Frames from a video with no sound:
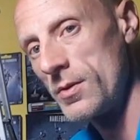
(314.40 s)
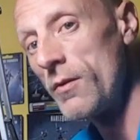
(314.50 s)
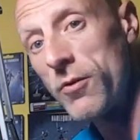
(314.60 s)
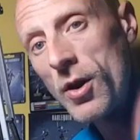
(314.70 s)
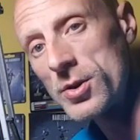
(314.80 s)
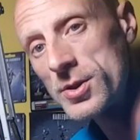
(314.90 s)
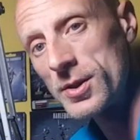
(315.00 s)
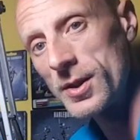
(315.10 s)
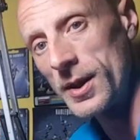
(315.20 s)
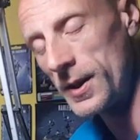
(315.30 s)

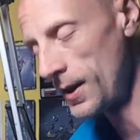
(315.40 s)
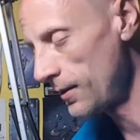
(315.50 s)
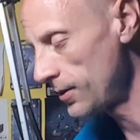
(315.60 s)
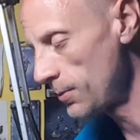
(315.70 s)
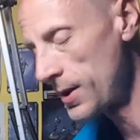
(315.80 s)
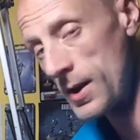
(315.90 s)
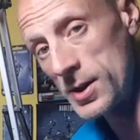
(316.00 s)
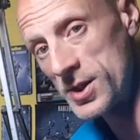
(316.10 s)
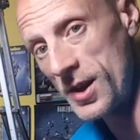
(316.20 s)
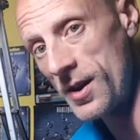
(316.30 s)
Unfortunately, I've not been able
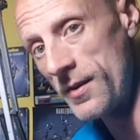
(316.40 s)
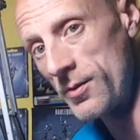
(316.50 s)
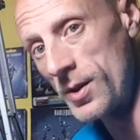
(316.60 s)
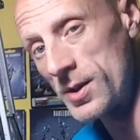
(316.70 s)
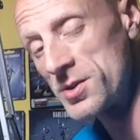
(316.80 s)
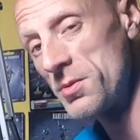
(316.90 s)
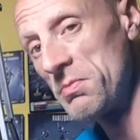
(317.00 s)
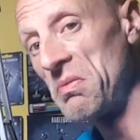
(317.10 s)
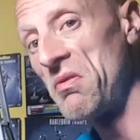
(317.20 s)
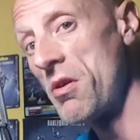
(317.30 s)
to share it everywhere.
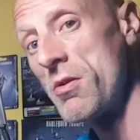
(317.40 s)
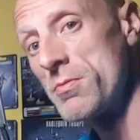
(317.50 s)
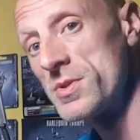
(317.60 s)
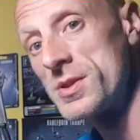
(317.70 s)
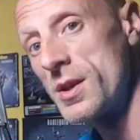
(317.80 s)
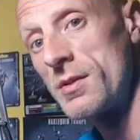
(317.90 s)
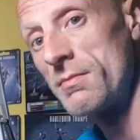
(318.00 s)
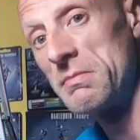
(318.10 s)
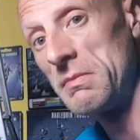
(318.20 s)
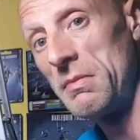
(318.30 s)
Some forums didn't
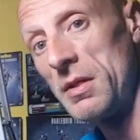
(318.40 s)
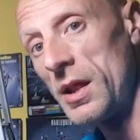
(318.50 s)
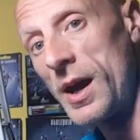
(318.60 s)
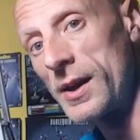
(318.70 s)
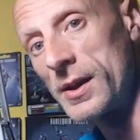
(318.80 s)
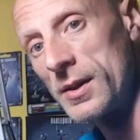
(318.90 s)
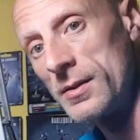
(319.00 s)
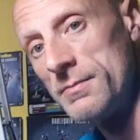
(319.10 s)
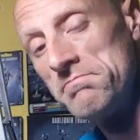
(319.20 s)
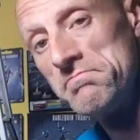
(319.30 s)
like
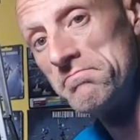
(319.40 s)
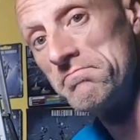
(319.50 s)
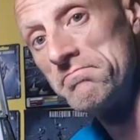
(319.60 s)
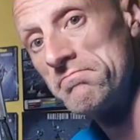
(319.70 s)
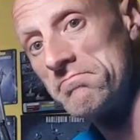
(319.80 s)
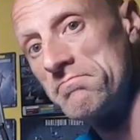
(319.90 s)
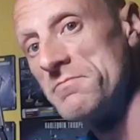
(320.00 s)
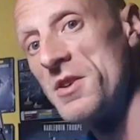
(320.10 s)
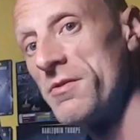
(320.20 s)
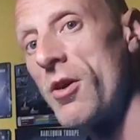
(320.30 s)

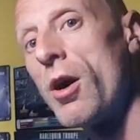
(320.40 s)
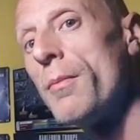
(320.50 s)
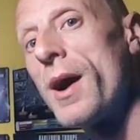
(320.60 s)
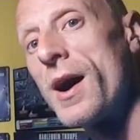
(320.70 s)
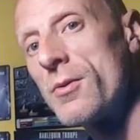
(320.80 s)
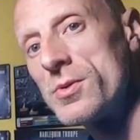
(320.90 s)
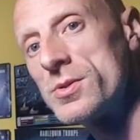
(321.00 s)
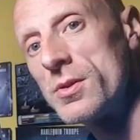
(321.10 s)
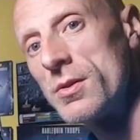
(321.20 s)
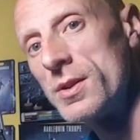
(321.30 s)
the format I was
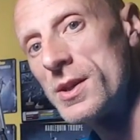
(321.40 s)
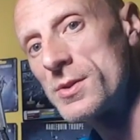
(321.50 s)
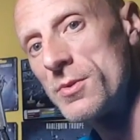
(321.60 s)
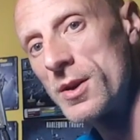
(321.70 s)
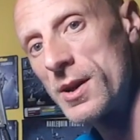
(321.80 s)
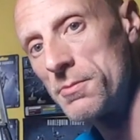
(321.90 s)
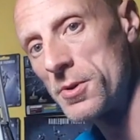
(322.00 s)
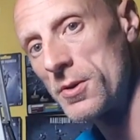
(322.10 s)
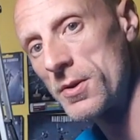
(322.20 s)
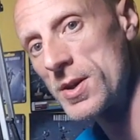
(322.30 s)
doing this work in
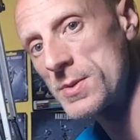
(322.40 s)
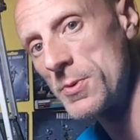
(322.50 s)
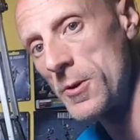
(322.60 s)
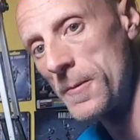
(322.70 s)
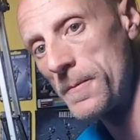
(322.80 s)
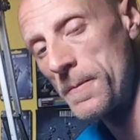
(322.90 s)
progress, but